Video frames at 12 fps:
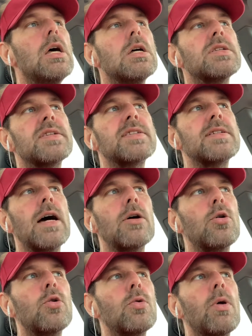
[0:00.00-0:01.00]

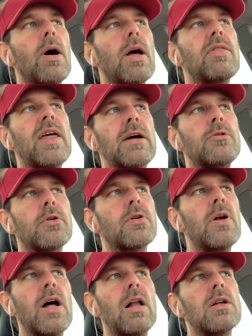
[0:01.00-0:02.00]
So the
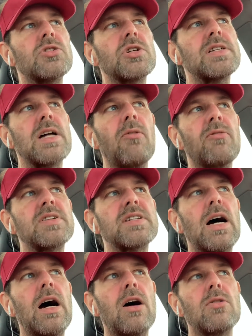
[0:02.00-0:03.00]
endocrinologist office
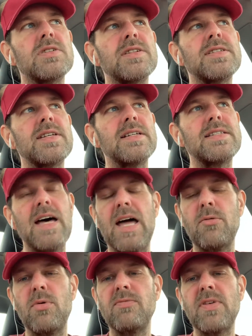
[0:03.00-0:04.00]
calls and says, hey,
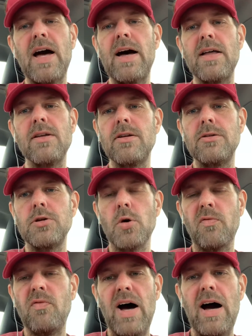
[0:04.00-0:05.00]
we've got your
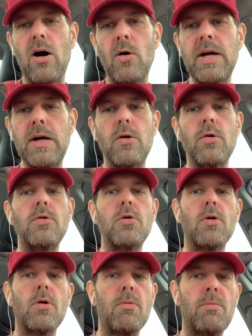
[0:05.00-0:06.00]
file here.
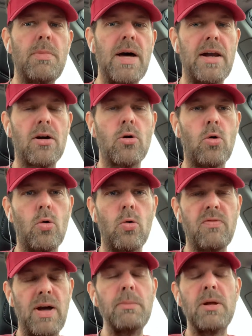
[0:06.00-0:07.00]
Your
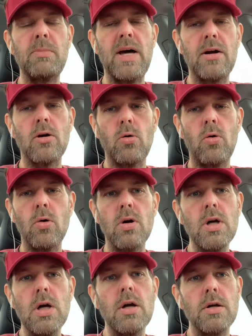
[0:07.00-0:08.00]
family medical
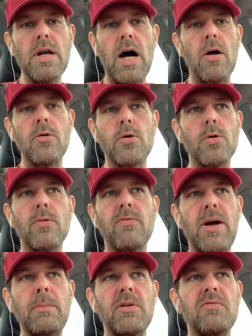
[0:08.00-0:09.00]
doctor,
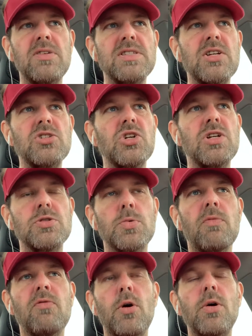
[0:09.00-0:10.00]
family physician is
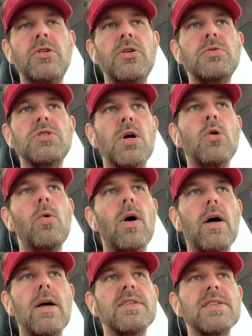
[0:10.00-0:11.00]
referring you to
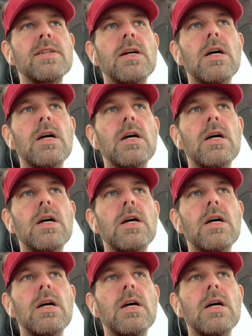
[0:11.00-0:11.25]
us.